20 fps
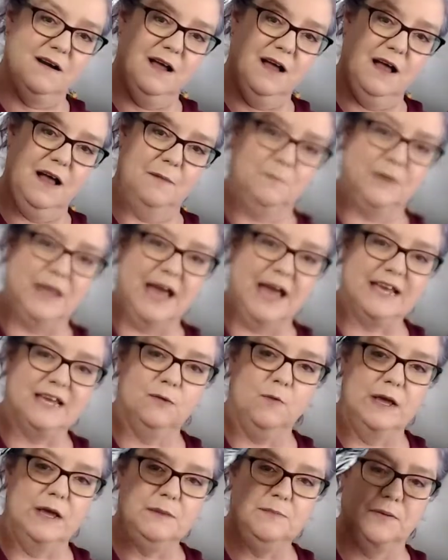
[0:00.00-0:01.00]
um, black
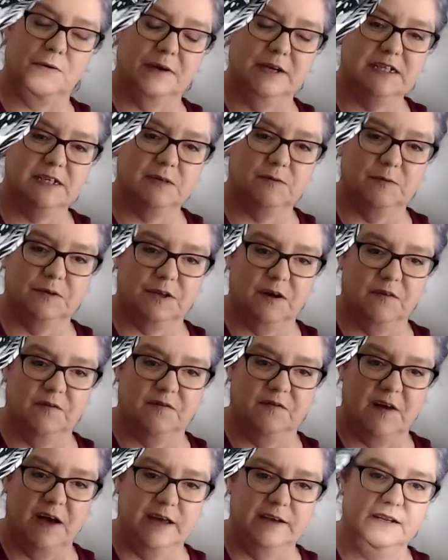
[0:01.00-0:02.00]
and white print with our
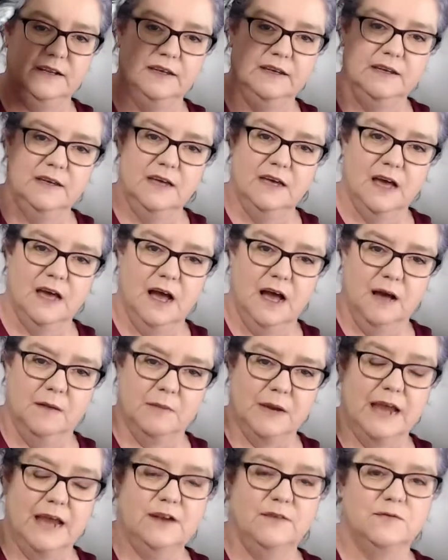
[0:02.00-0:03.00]
fun um,
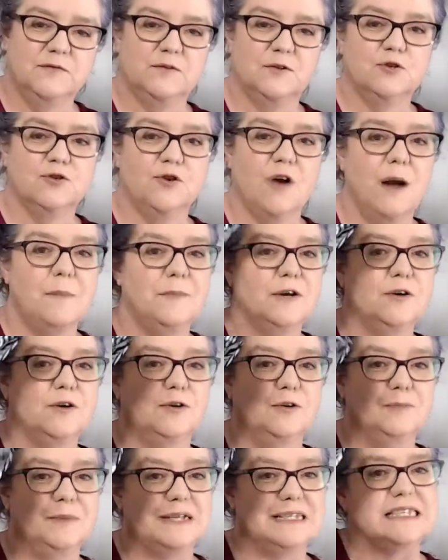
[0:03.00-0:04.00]
kind of
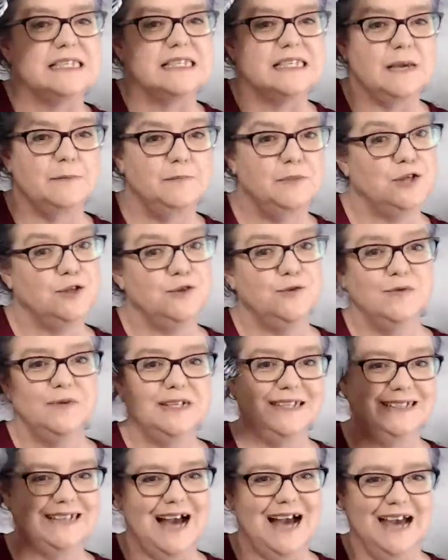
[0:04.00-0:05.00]
tropical but
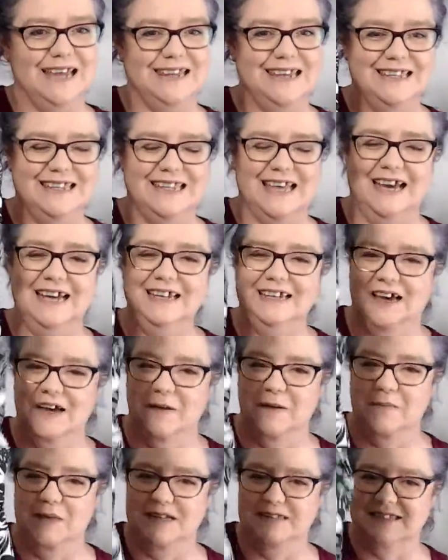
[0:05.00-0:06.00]
subdued. I like that.
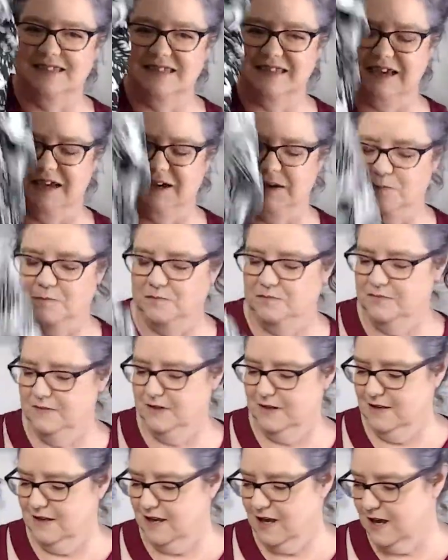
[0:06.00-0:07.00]
Um, that's, I,
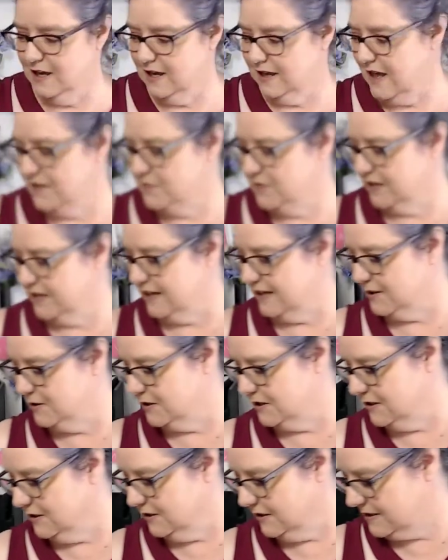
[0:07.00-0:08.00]
I, think, a
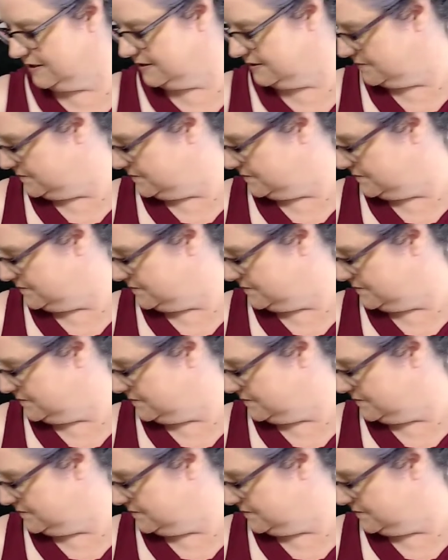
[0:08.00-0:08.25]
good look.